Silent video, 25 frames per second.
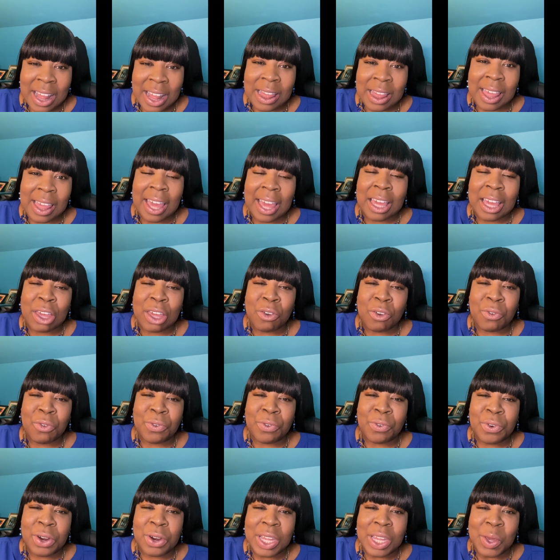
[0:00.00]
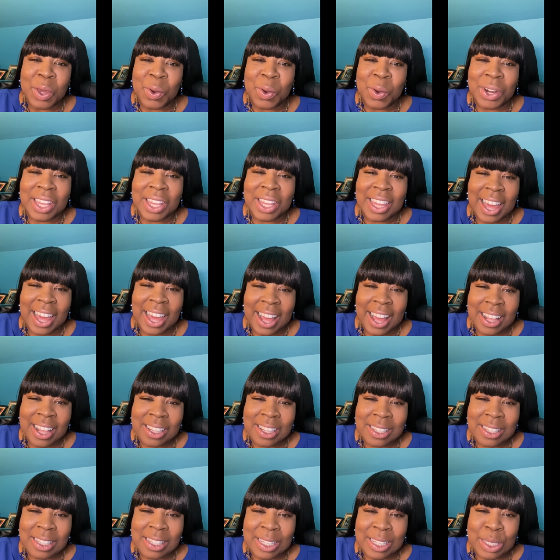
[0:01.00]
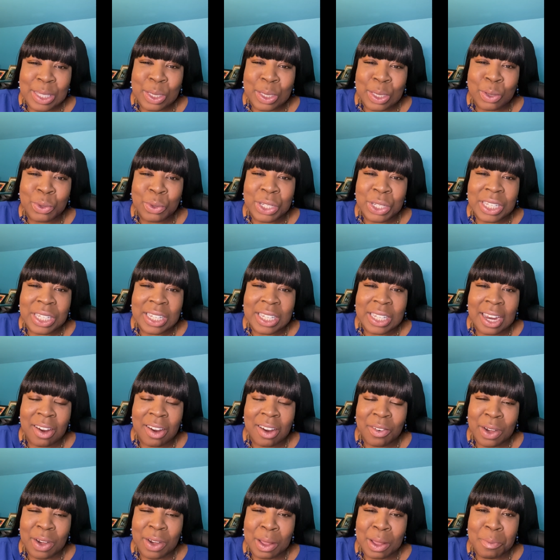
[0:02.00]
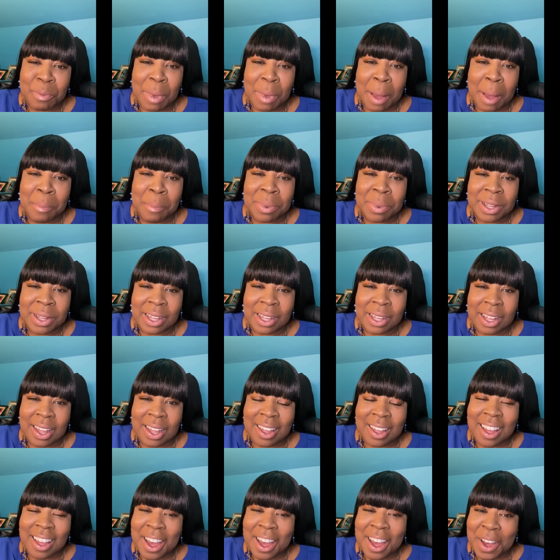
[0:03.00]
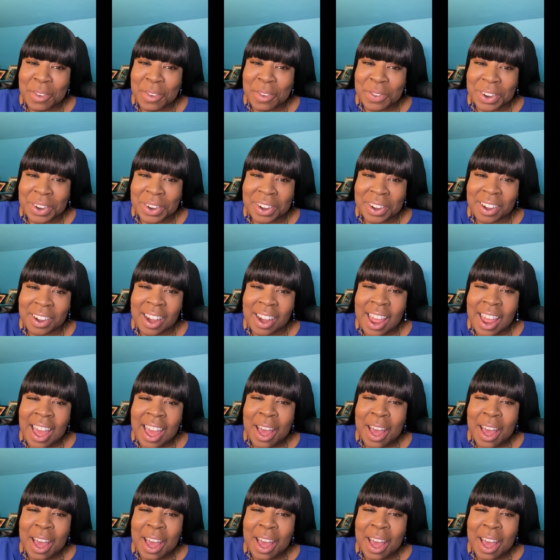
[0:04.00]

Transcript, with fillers: Thank you for your yes to sharing my book cover.